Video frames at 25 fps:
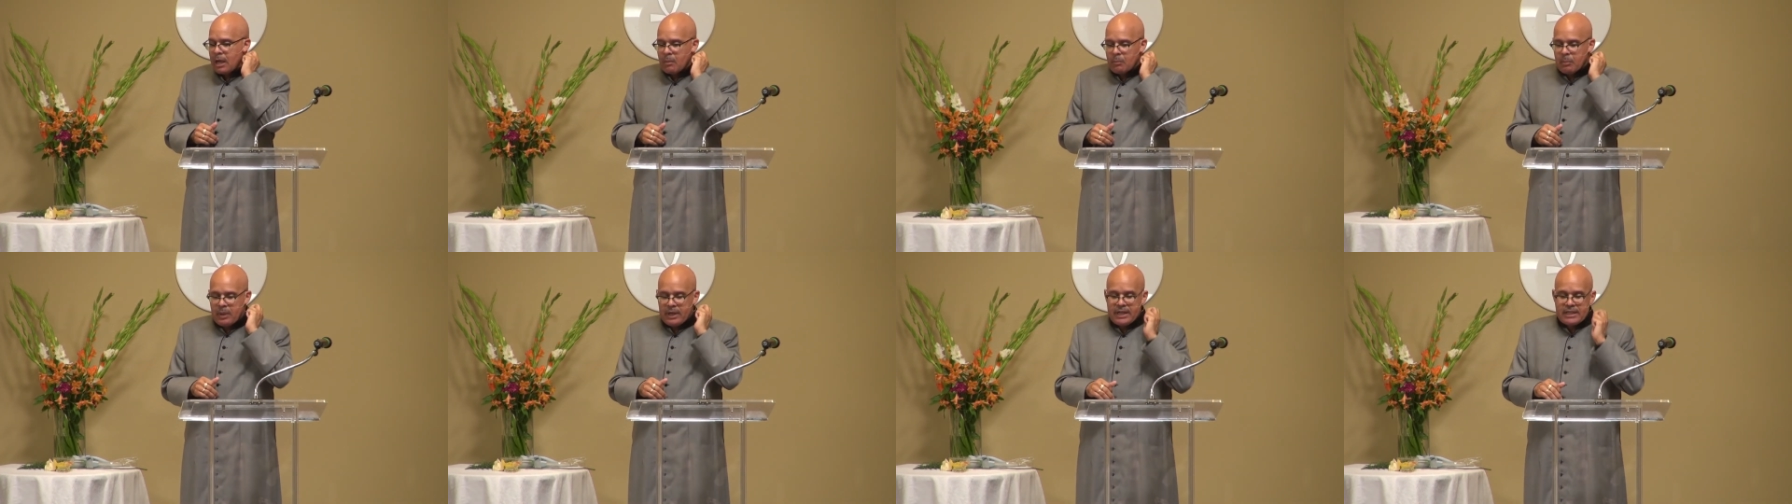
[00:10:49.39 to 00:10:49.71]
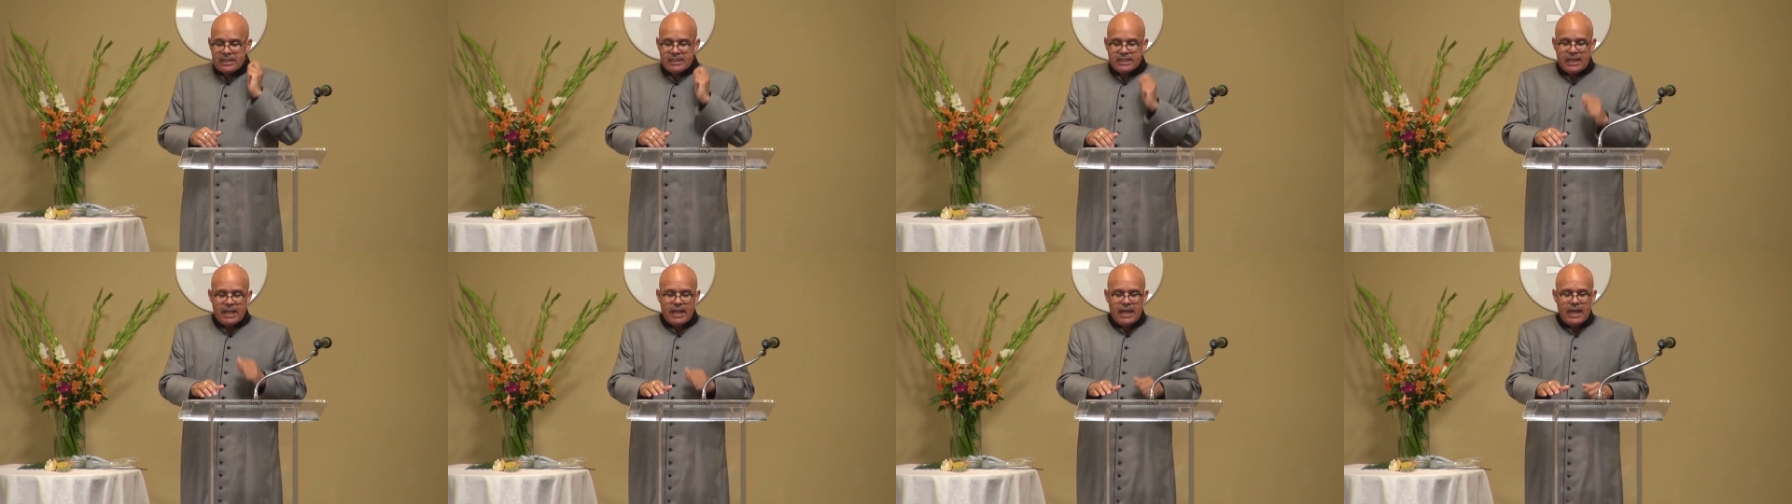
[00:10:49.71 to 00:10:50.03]
But
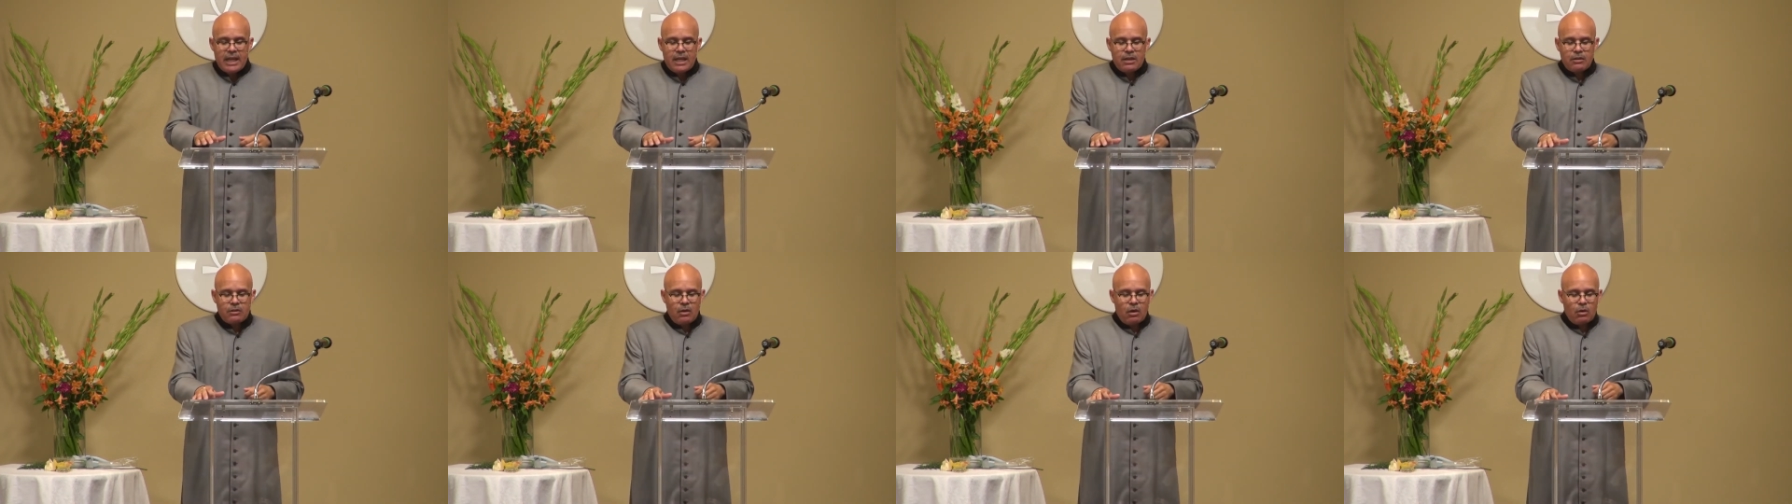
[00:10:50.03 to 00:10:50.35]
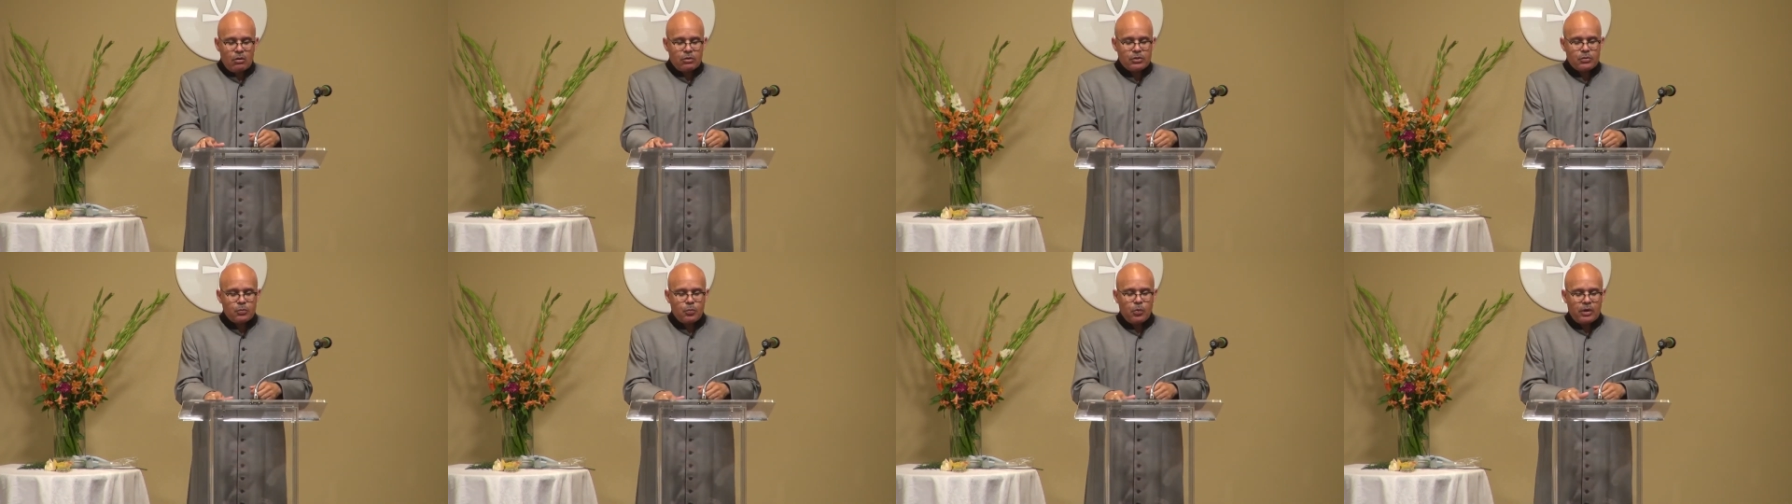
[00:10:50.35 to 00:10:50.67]
it's in
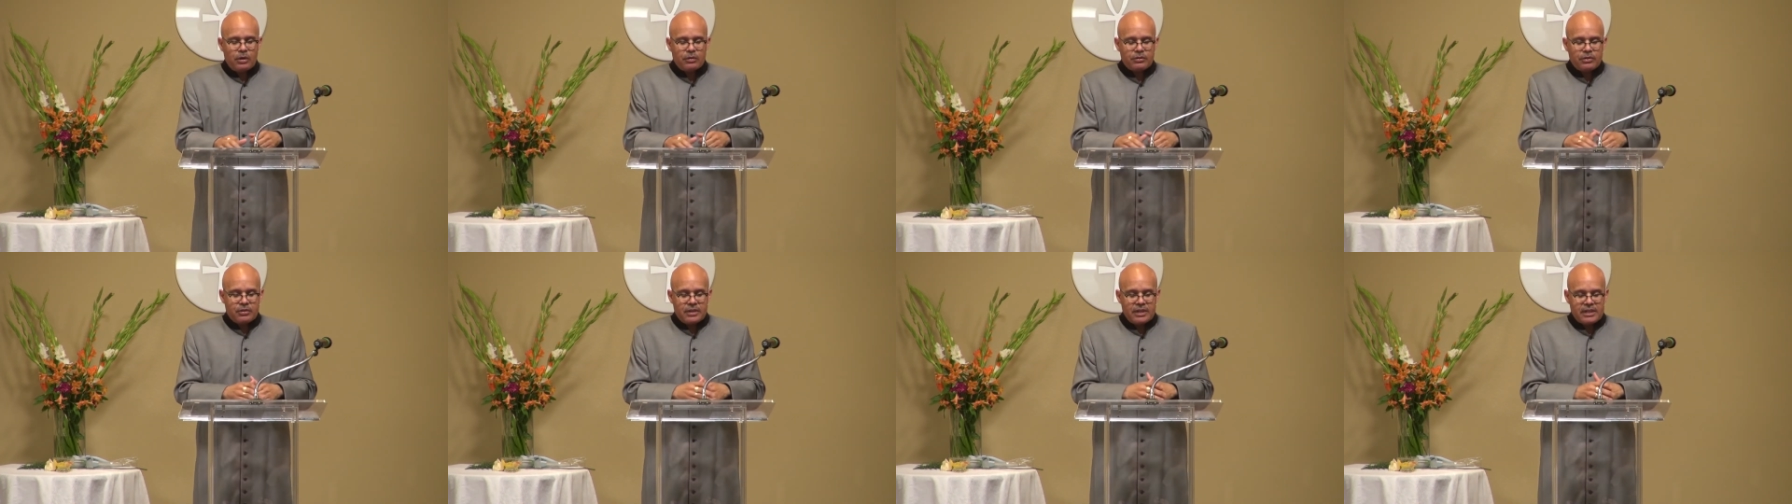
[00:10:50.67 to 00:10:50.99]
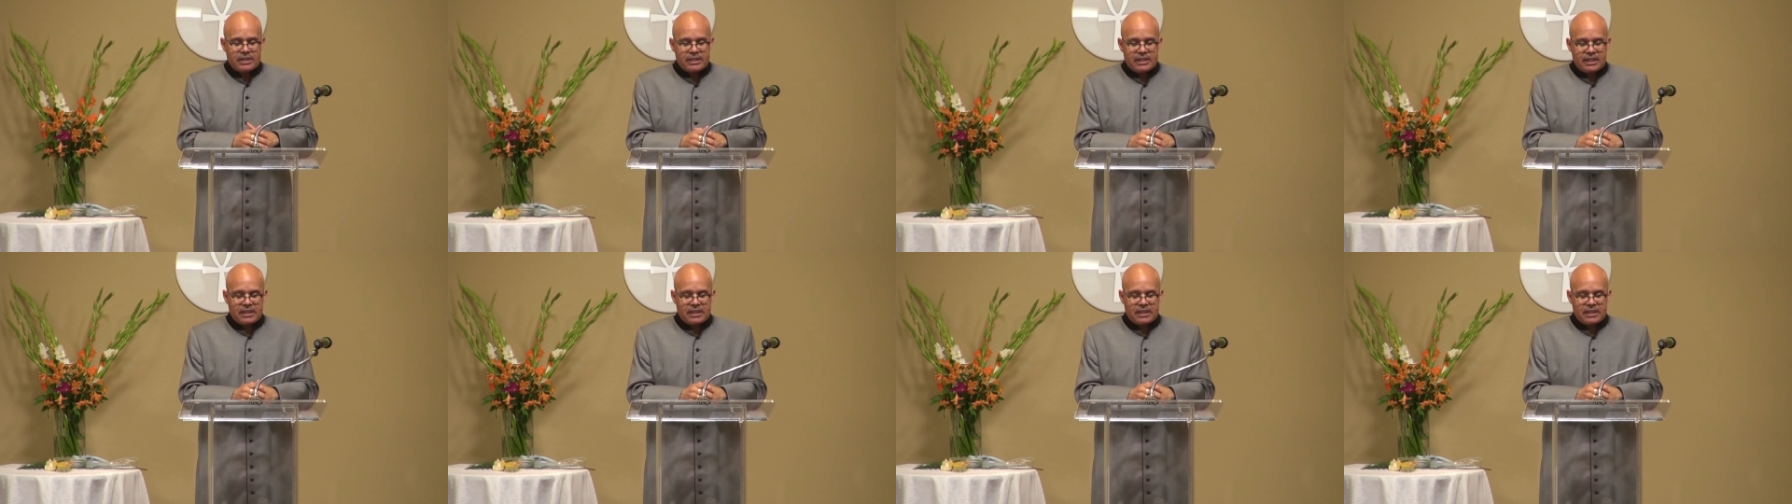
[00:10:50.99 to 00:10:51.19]
those wilderness